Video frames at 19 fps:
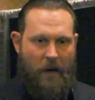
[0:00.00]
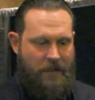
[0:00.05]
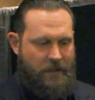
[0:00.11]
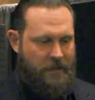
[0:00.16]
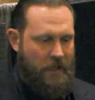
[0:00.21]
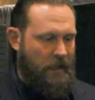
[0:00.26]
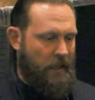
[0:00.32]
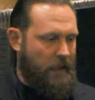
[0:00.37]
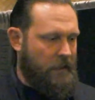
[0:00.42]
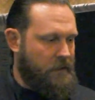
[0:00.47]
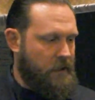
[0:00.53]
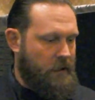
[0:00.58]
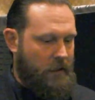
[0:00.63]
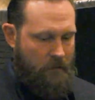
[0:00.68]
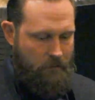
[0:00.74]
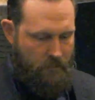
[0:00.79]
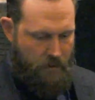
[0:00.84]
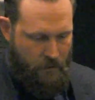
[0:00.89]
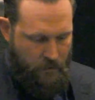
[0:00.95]
Rex
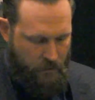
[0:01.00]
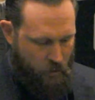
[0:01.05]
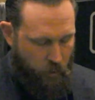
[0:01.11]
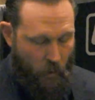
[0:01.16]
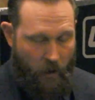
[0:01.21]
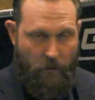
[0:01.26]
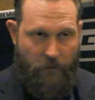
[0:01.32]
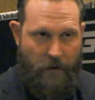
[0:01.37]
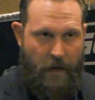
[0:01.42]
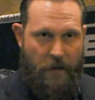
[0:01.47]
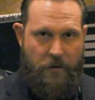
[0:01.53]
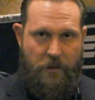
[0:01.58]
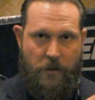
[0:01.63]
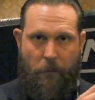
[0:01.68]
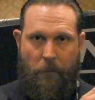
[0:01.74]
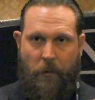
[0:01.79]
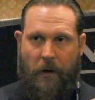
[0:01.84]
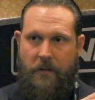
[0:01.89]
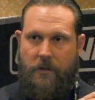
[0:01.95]
Silentium's 12-gauge
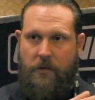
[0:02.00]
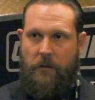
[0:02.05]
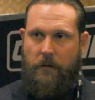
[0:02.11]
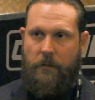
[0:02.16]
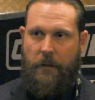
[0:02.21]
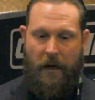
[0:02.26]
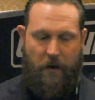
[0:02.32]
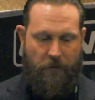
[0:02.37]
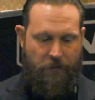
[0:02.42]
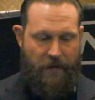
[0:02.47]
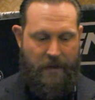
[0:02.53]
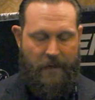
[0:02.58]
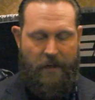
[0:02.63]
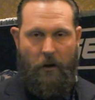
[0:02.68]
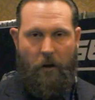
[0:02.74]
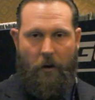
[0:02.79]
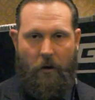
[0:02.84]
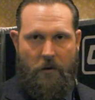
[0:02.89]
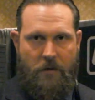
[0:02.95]
suppressor
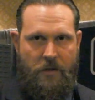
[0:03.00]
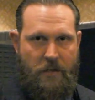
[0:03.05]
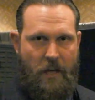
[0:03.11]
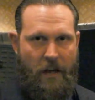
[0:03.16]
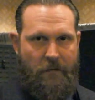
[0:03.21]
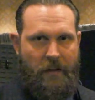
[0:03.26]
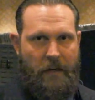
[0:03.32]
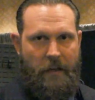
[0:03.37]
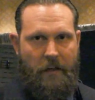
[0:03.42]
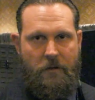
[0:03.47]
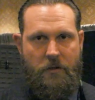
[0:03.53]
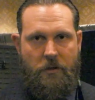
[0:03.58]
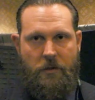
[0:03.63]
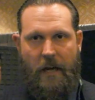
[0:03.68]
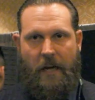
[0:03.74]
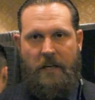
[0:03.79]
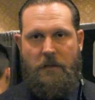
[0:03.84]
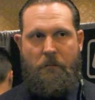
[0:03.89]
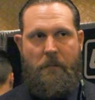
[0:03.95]
outfitted on our
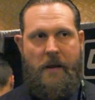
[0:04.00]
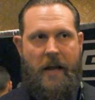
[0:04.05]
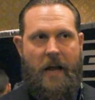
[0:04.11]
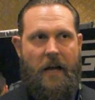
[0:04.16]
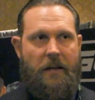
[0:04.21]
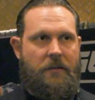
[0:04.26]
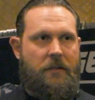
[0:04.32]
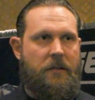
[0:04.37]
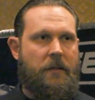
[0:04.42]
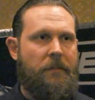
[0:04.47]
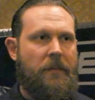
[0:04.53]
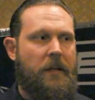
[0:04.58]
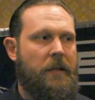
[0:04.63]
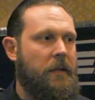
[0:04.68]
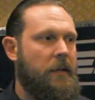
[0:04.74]
7-inch SBS.